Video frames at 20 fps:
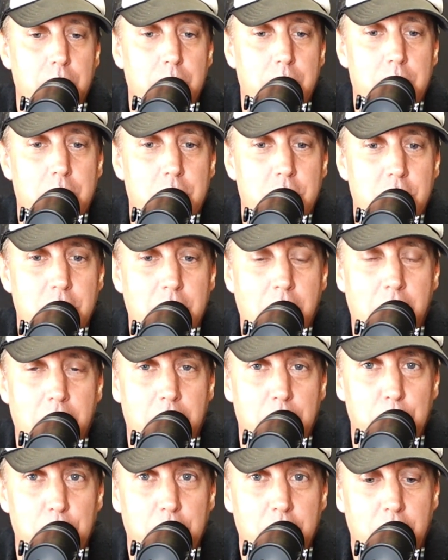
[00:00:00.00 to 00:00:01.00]
she
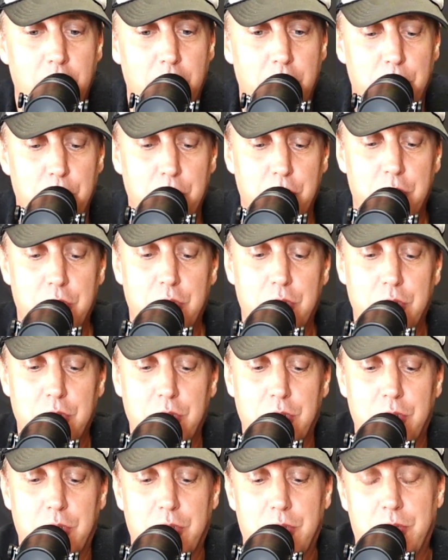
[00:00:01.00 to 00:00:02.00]
kind of
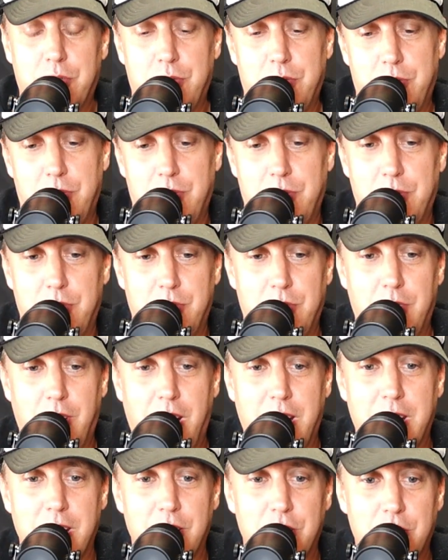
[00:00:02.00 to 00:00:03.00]
becomes,
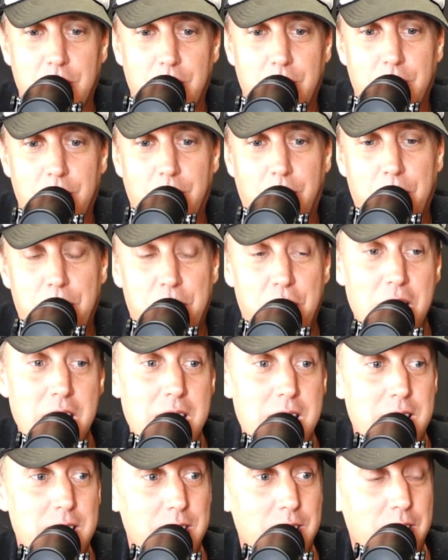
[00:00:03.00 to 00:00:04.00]
I guess, a
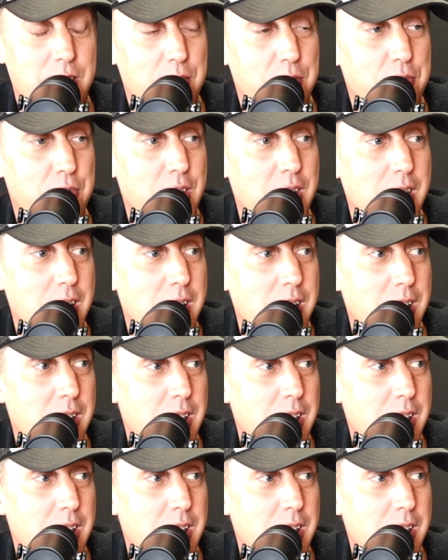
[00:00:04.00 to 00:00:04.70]
fan of V.